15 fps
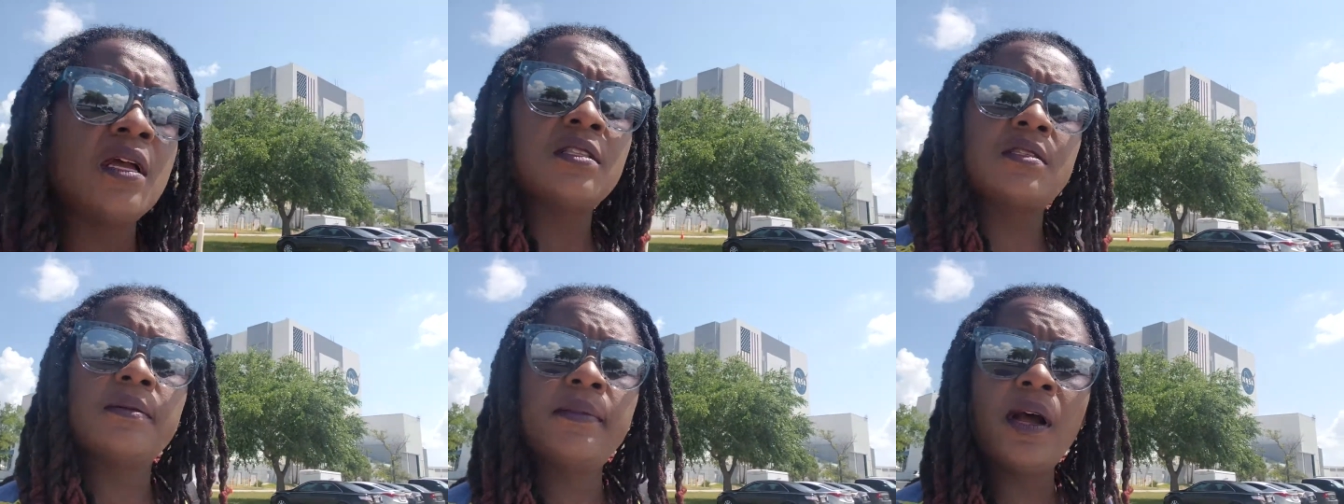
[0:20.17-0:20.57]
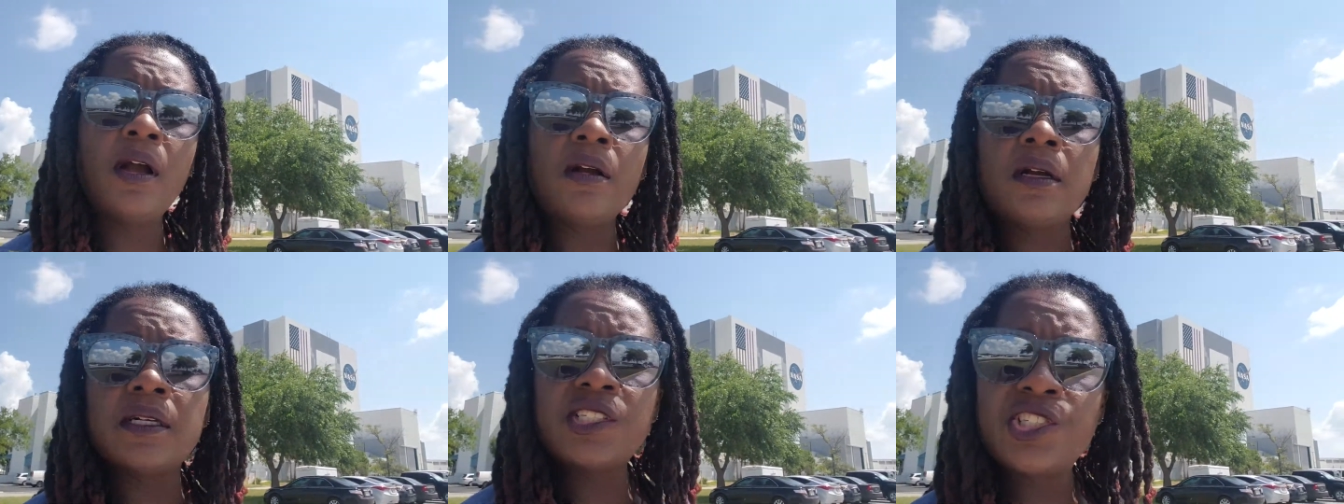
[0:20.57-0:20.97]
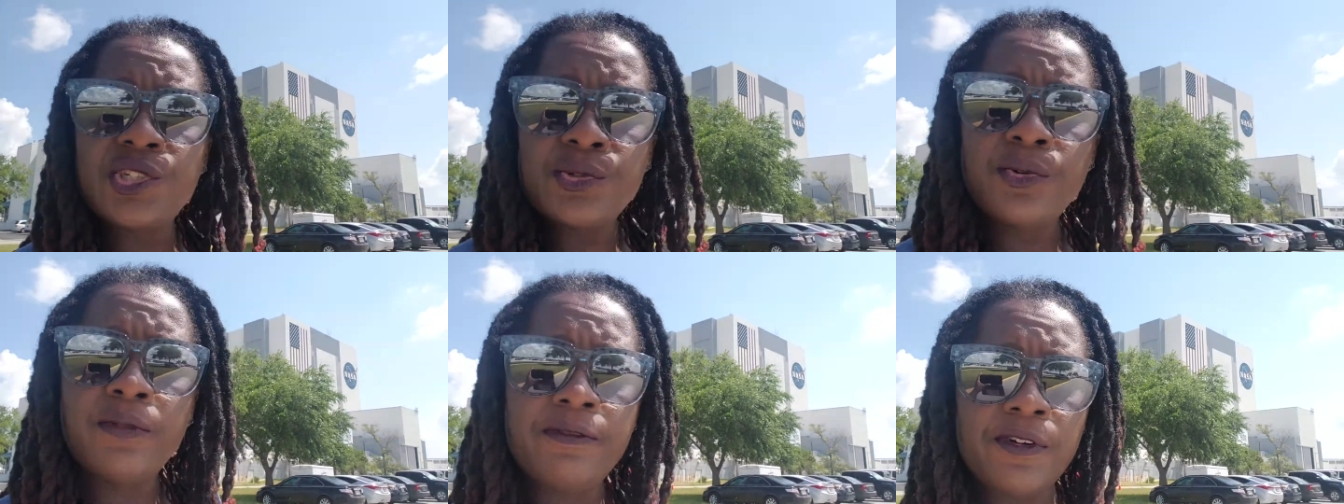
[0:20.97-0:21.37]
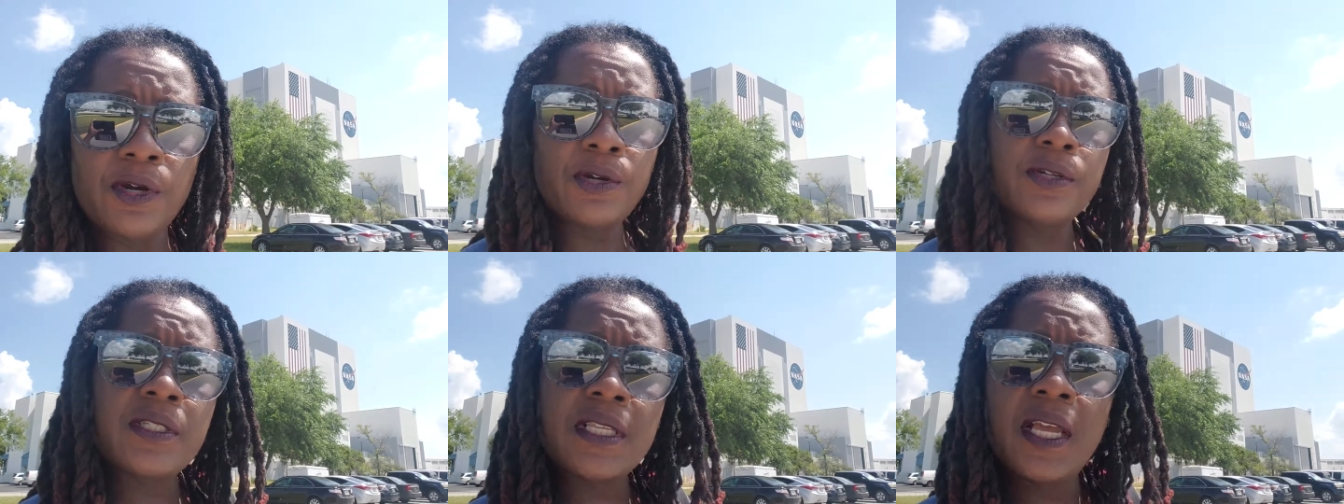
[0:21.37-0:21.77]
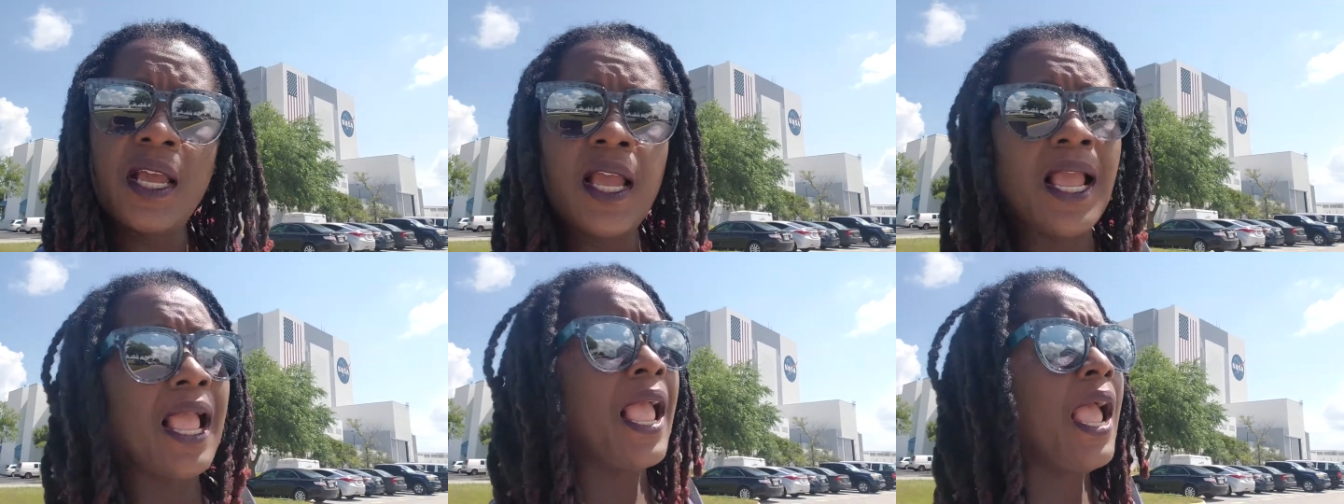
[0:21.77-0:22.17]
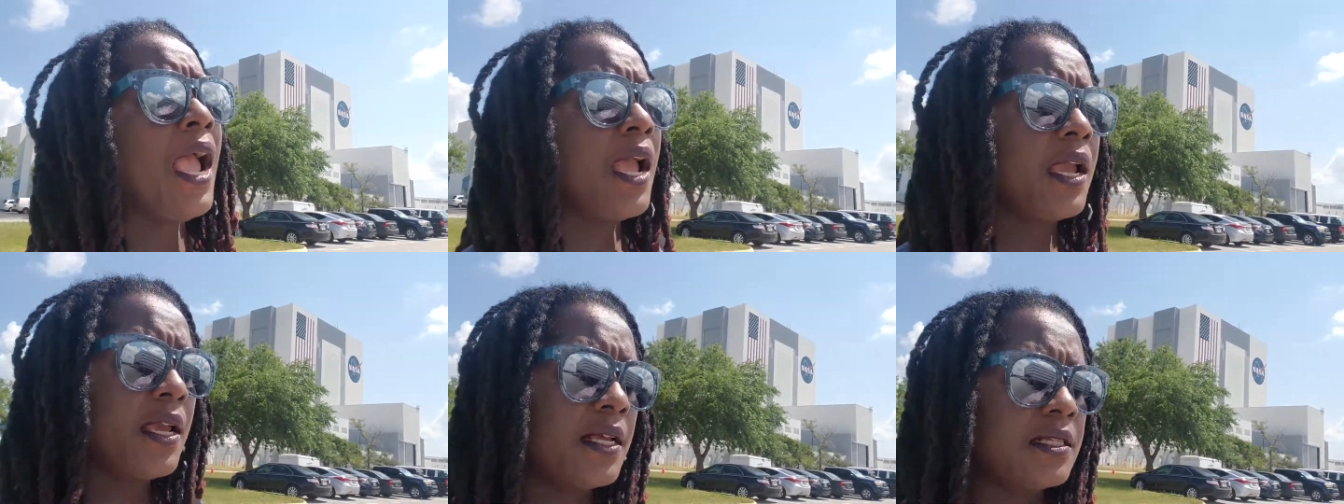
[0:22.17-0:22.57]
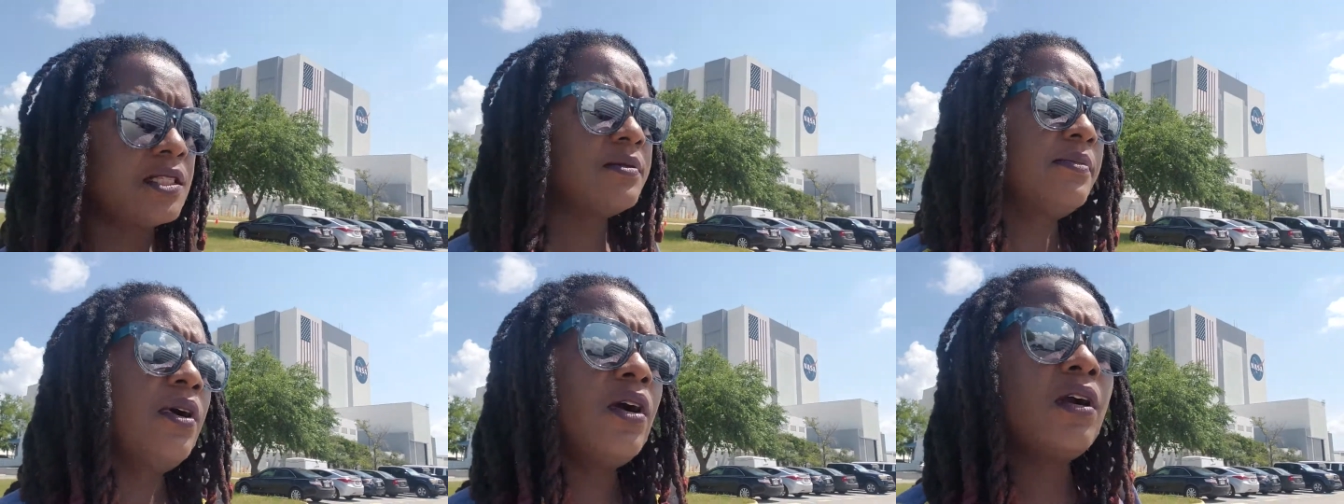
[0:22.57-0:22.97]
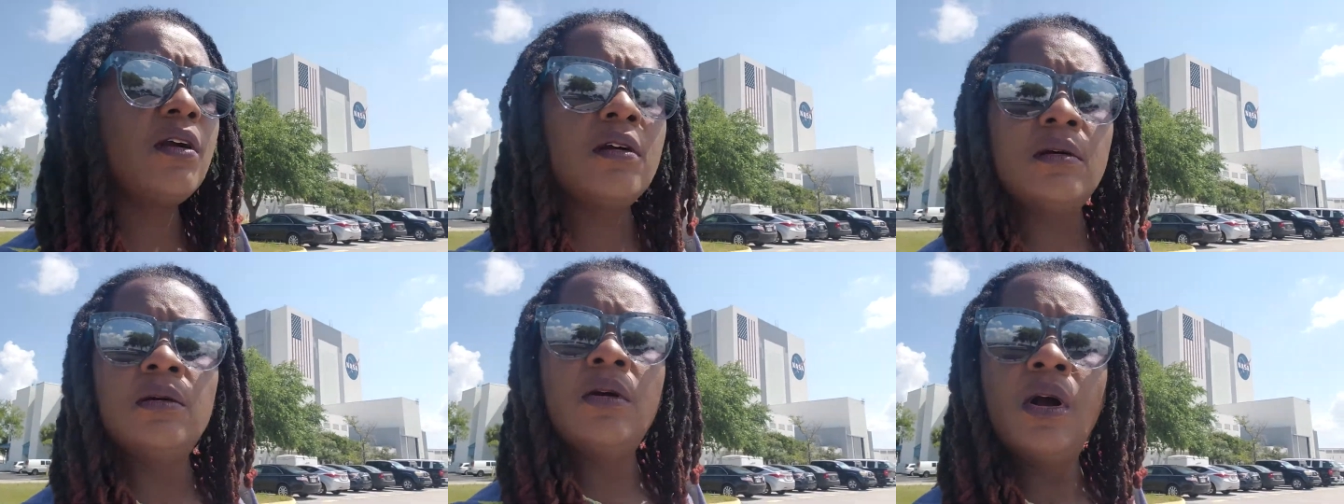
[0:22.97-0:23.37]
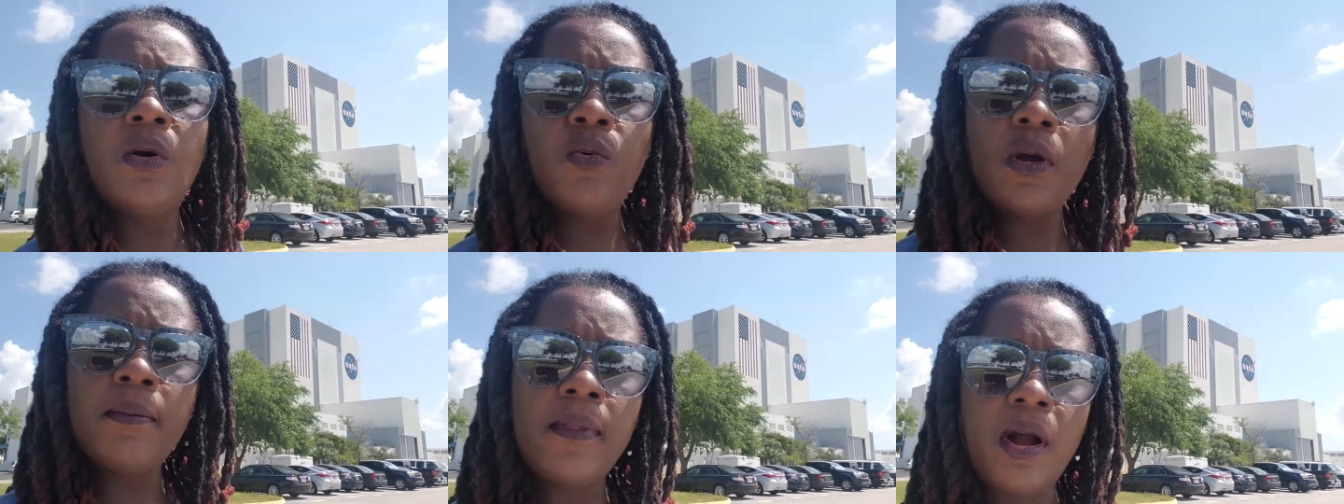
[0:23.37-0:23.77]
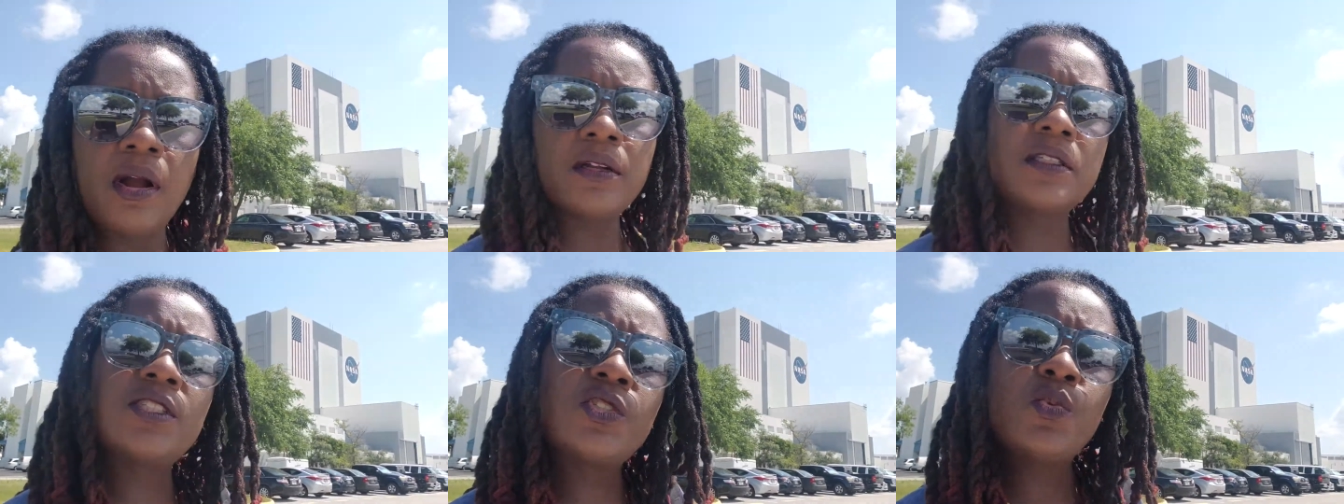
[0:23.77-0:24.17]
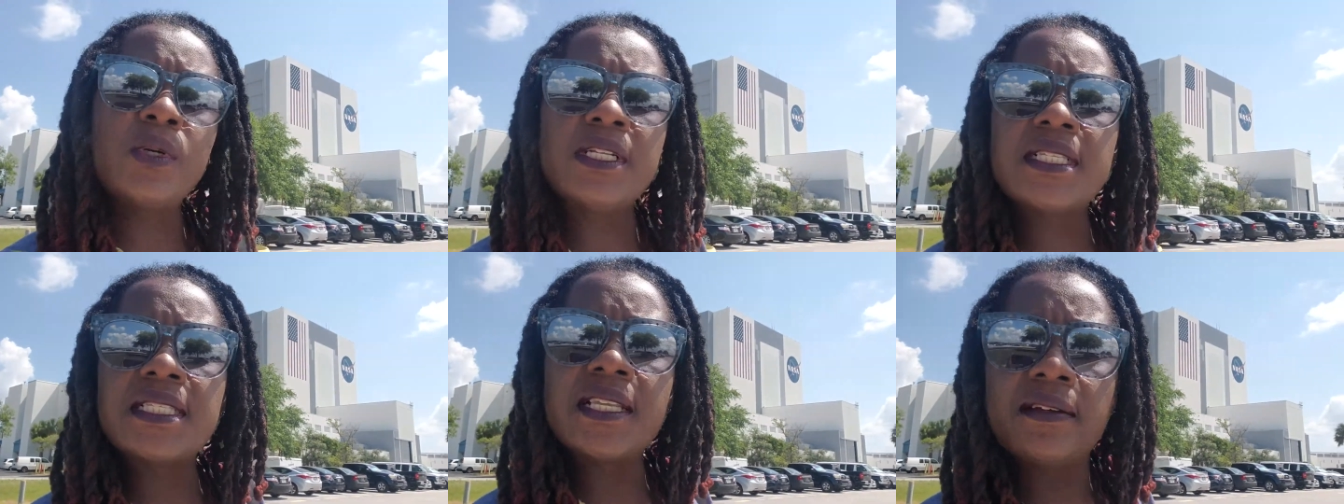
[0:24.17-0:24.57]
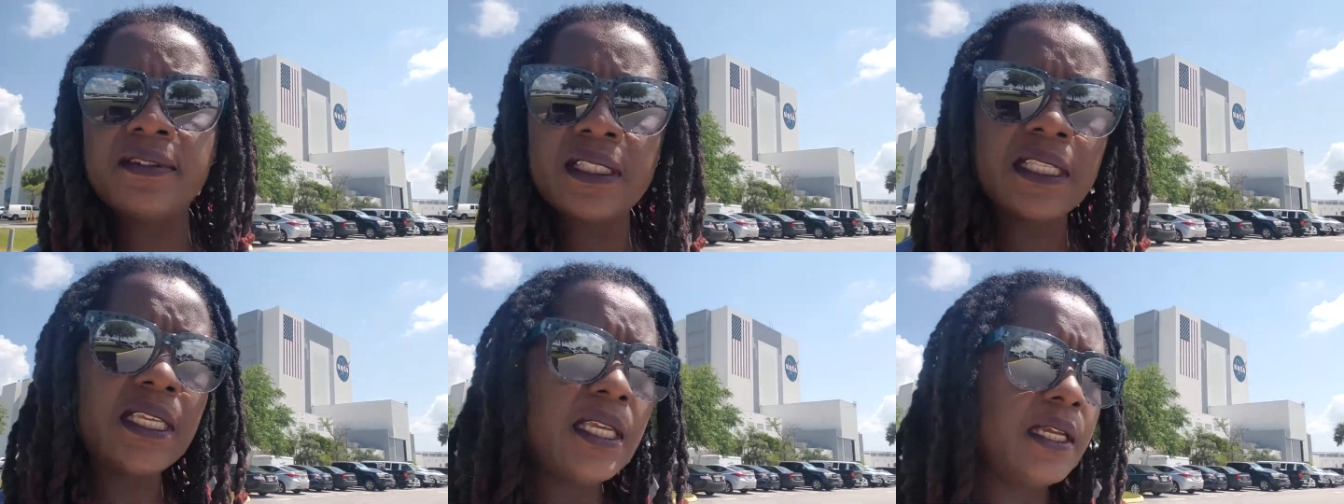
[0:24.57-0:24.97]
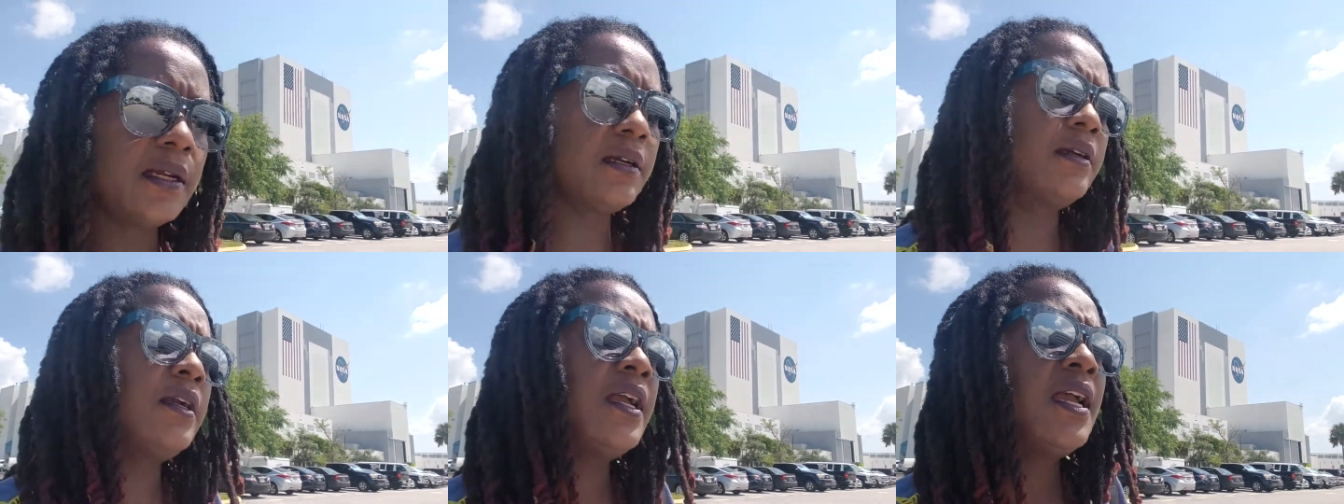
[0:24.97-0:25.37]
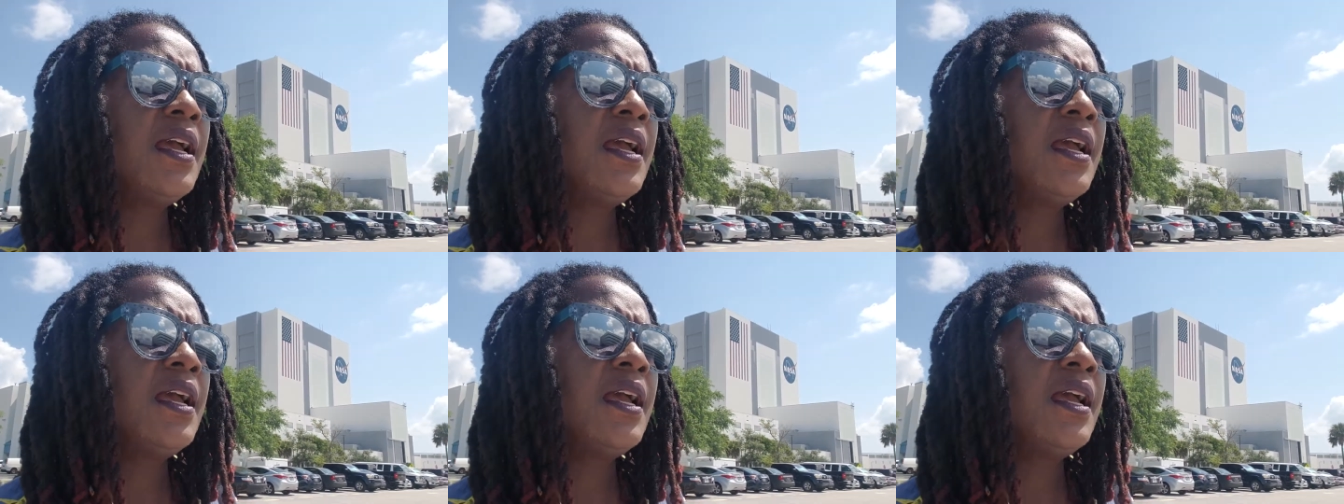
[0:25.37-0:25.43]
tomorrow is June 1st, and tomorrow will mark the 27th year